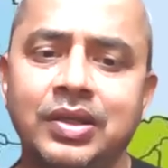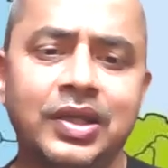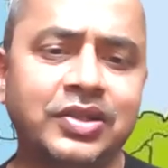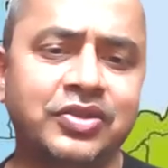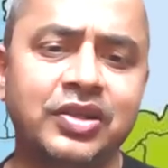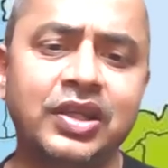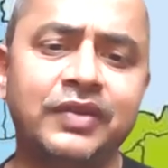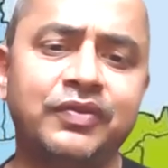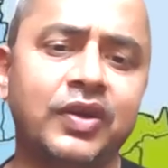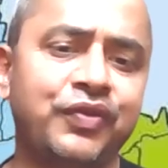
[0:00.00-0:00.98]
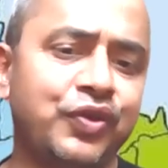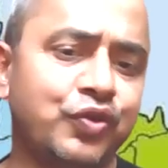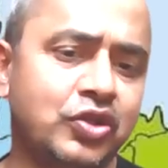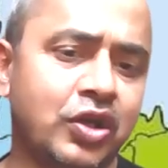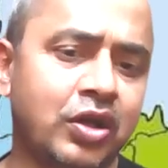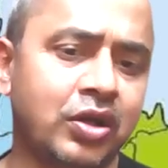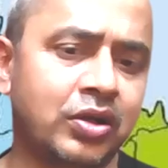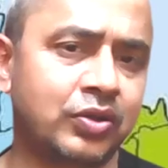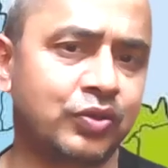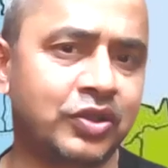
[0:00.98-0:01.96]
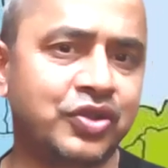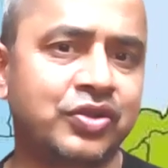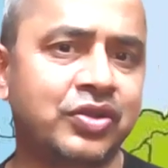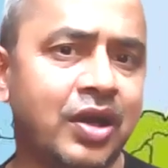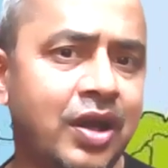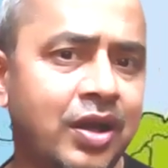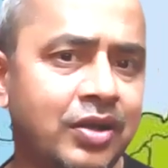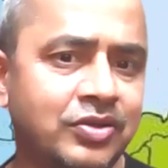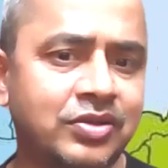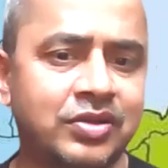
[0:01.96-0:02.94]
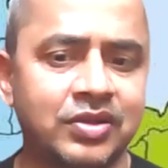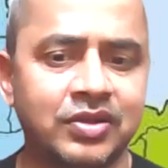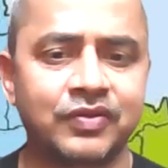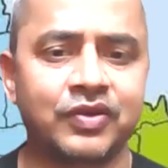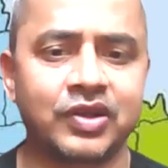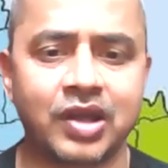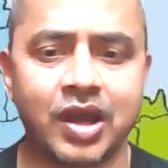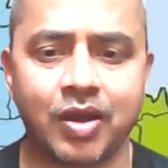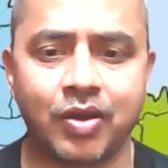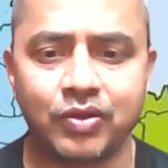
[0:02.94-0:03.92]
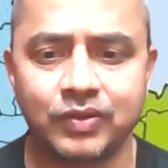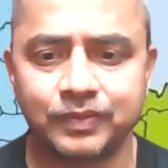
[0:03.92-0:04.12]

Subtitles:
Let's leave the future to the stars for now.